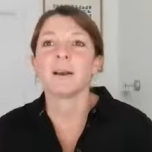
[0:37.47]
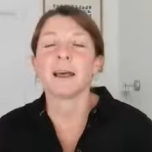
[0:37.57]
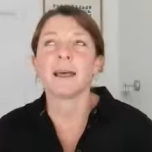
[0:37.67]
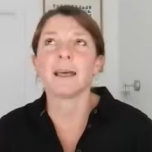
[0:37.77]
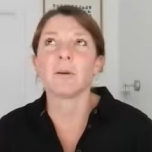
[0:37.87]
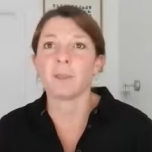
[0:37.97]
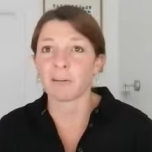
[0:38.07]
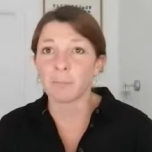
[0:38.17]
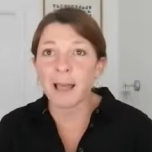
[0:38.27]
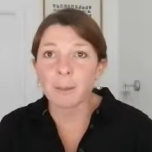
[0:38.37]
Uh, we
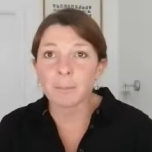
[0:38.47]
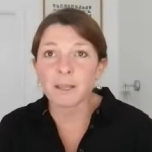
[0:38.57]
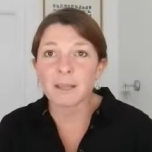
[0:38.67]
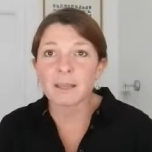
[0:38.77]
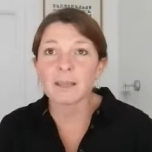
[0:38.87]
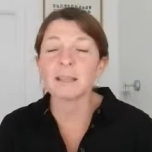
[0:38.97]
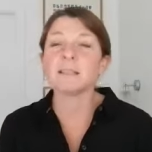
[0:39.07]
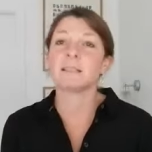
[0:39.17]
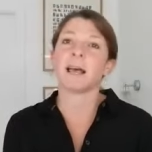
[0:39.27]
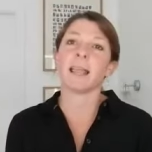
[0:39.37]
have
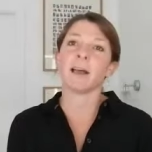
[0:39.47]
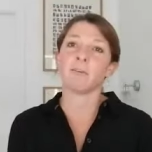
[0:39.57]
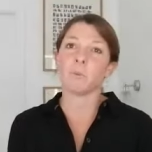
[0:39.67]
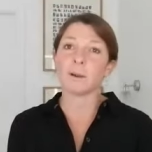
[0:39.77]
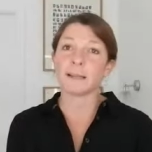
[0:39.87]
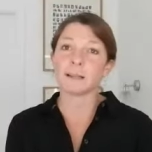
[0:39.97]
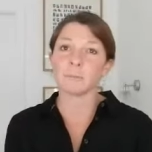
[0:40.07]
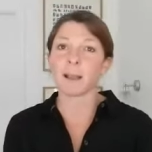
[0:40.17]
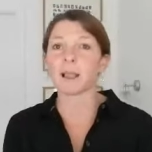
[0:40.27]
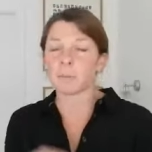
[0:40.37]
blackbirds. I have one little
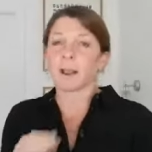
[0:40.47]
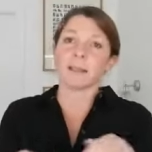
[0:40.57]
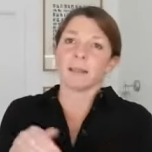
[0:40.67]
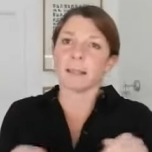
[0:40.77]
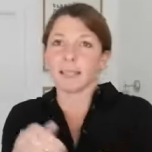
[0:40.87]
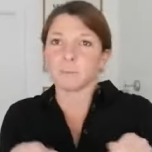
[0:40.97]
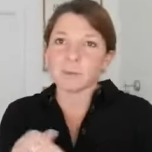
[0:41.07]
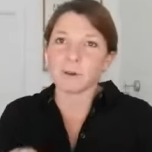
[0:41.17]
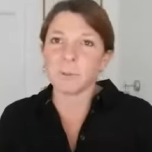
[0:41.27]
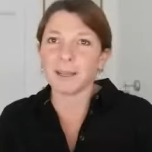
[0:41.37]
magpie that keeps
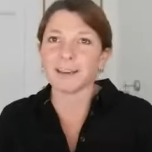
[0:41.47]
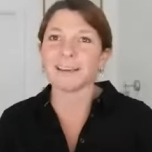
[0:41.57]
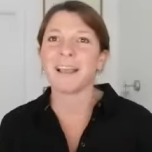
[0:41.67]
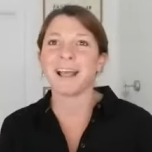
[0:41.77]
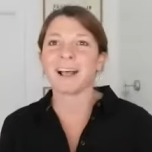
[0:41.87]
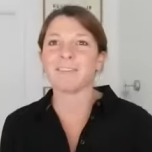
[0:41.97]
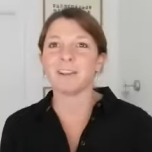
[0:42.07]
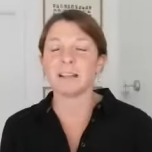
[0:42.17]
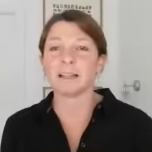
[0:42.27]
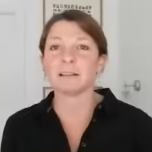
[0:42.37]
coming and having
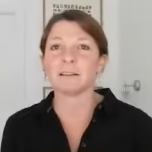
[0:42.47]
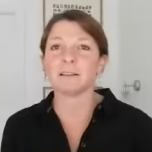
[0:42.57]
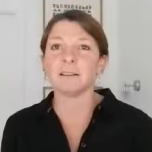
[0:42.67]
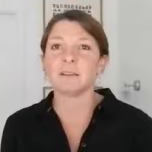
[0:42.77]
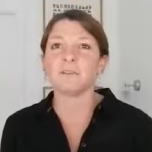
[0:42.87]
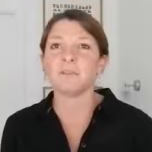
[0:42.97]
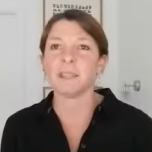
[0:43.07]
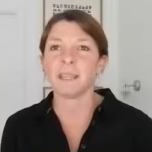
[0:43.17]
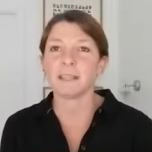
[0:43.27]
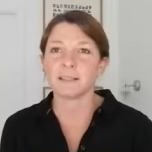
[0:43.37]
a little
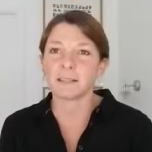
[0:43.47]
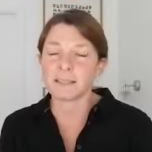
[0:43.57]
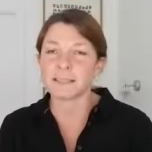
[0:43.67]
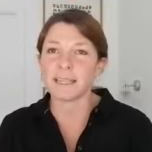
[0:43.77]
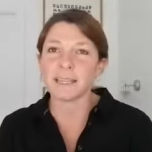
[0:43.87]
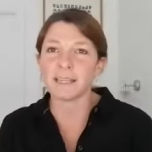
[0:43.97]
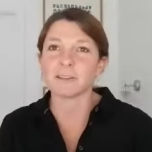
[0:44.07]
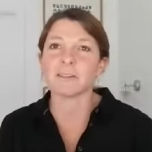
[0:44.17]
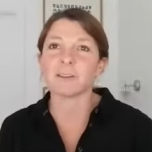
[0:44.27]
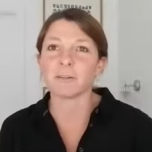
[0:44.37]
feed at the seed
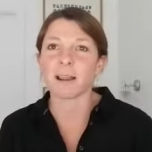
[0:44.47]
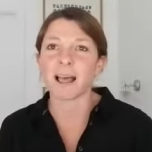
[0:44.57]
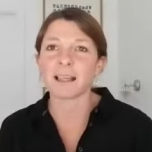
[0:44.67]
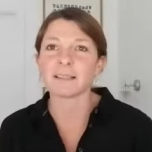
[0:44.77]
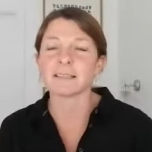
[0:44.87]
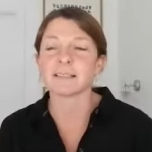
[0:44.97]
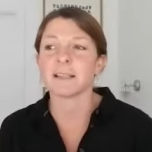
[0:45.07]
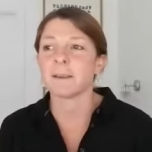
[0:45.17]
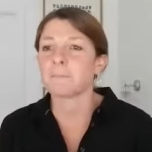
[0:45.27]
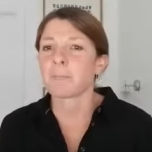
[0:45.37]
on the grass.
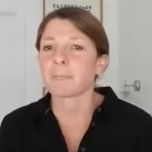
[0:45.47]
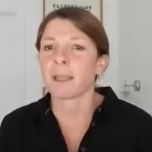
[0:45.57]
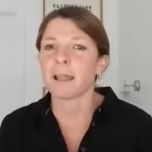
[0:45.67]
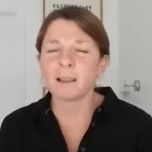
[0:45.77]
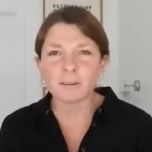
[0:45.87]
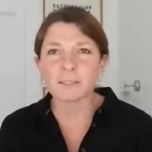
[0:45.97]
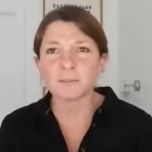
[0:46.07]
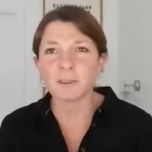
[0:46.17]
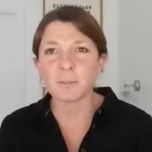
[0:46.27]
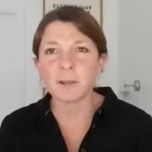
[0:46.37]
And lots of
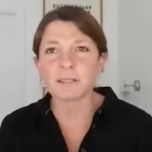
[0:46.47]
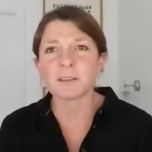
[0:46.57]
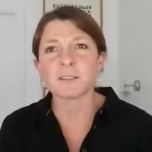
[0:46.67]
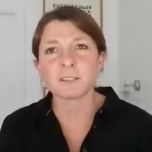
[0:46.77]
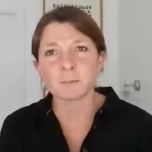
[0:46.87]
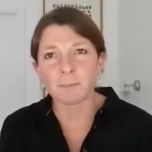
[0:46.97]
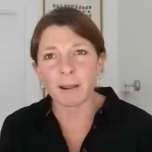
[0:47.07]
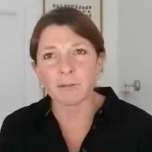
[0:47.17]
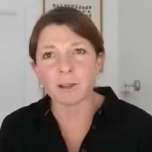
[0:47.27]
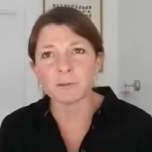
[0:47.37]
other birds, lots of
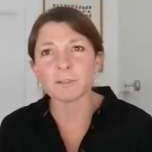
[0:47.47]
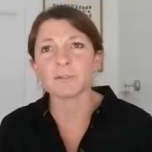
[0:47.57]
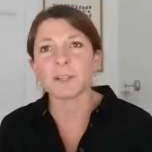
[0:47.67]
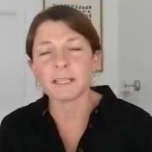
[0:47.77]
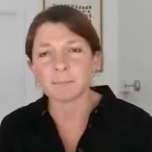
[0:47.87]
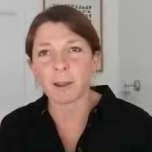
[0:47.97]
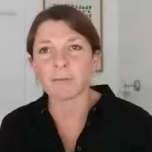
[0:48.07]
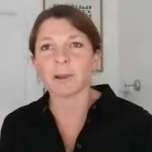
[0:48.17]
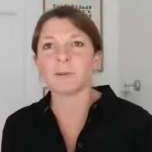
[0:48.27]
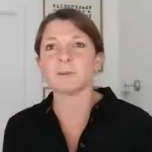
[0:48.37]
sparrows, tree
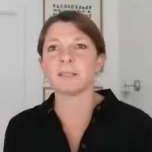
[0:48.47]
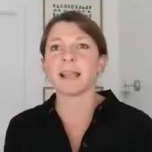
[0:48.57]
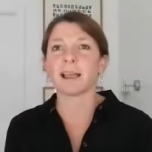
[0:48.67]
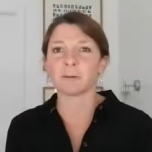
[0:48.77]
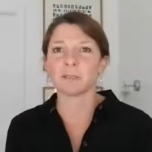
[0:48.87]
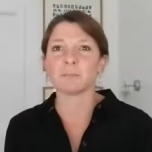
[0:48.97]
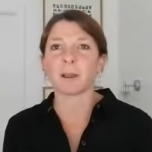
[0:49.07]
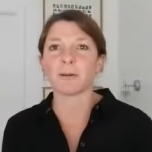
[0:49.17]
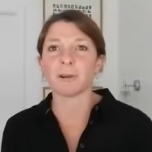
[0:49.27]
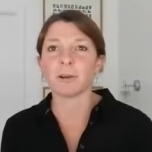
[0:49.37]
sparrows and house
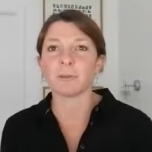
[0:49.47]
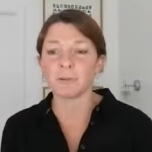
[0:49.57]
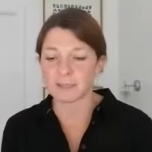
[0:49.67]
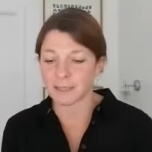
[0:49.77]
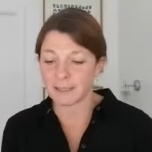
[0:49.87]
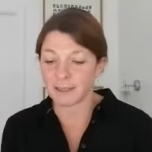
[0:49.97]
sparrows.